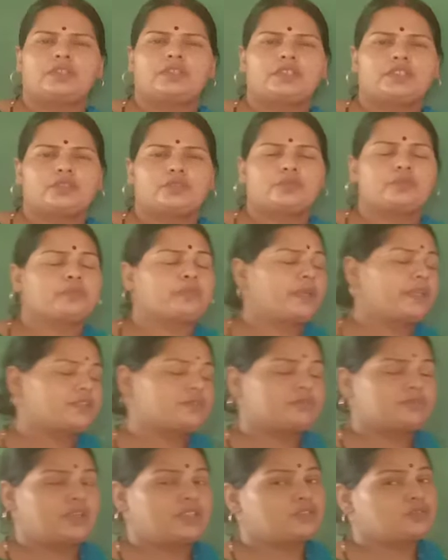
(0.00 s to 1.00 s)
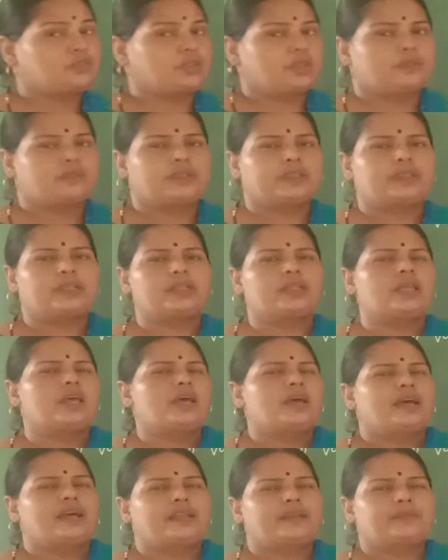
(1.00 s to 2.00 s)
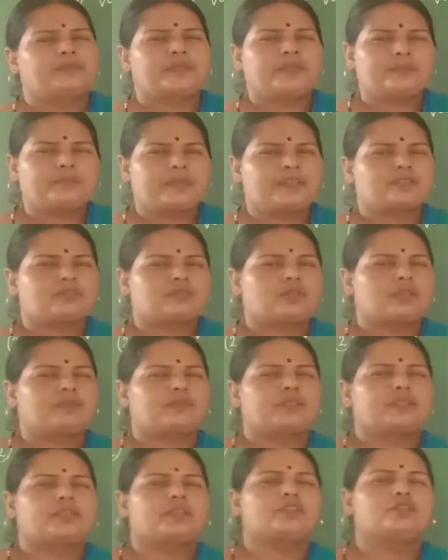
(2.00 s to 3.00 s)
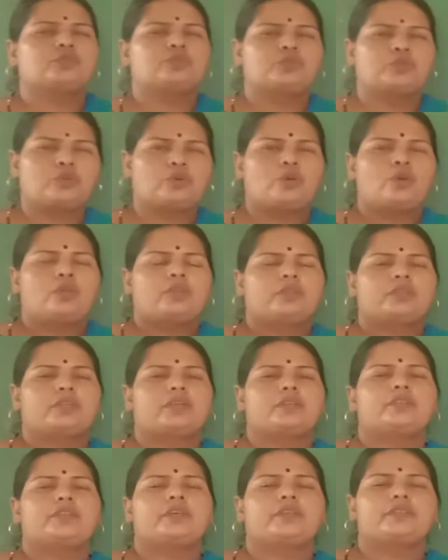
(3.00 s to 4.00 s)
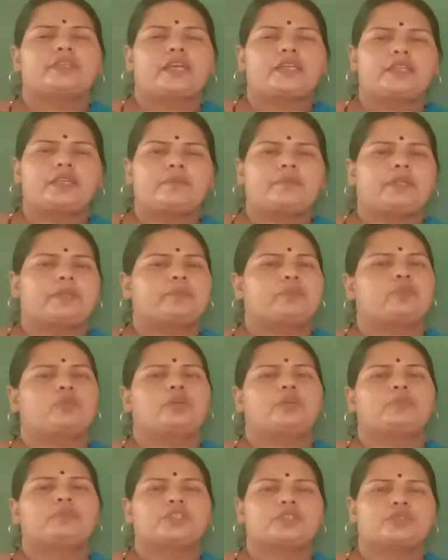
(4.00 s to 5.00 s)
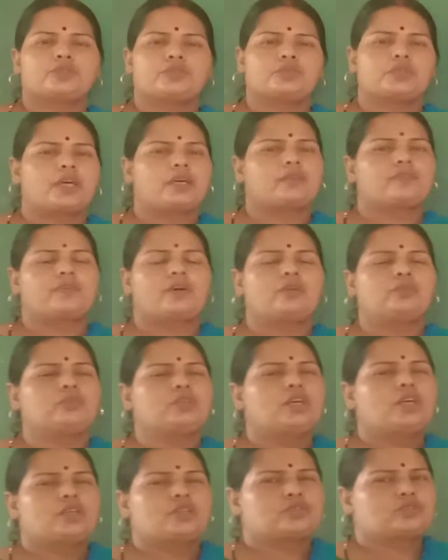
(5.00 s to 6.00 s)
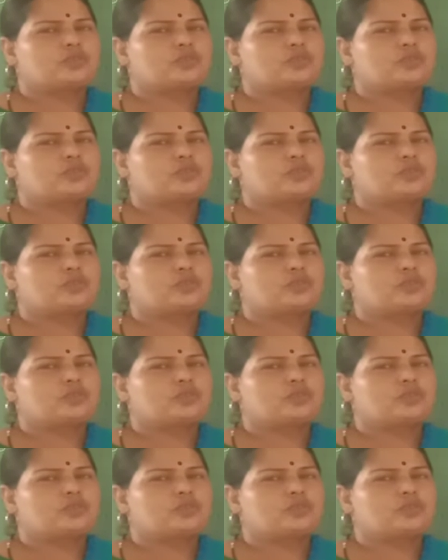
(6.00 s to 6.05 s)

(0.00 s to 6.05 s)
tissue, vascular bundle, and in vascular bundle you know the xylem and phloem tissues are found,